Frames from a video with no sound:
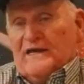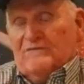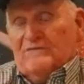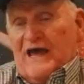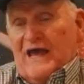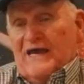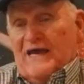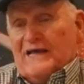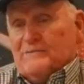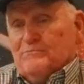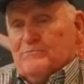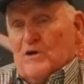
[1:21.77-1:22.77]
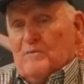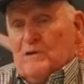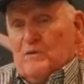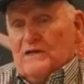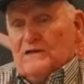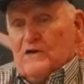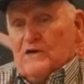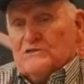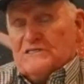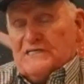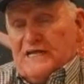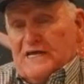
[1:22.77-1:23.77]
If I had, I'd have probably went
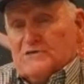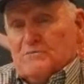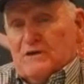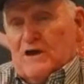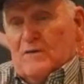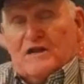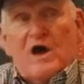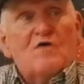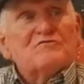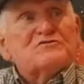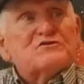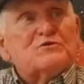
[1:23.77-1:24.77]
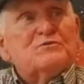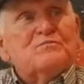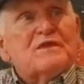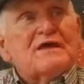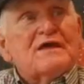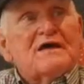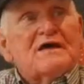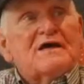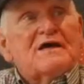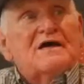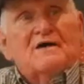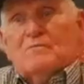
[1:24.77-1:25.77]
OCS and become an officer.
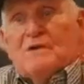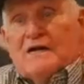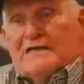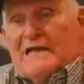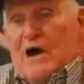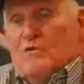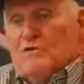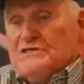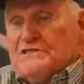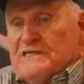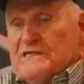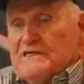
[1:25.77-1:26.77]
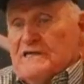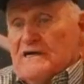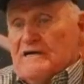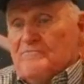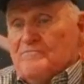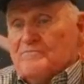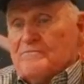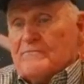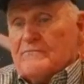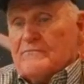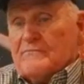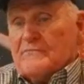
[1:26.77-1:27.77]
But I was in
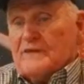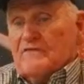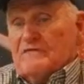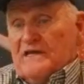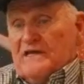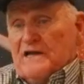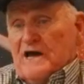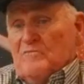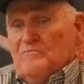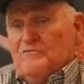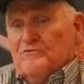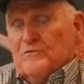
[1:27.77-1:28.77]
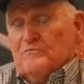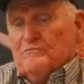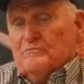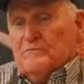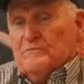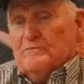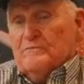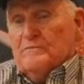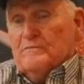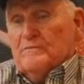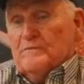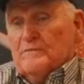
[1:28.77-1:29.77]
Vietnam from
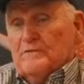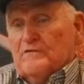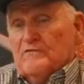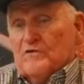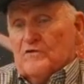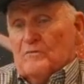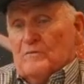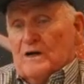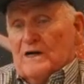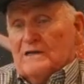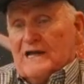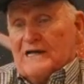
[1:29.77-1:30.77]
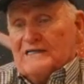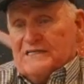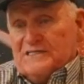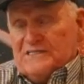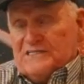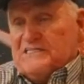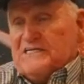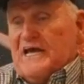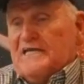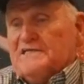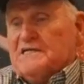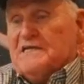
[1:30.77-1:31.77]

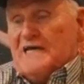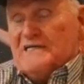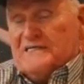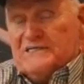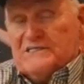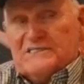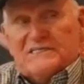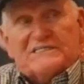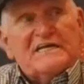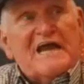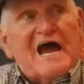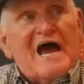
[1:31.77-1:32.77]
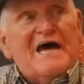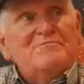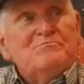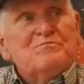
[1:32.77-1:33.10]
1968 to 1969.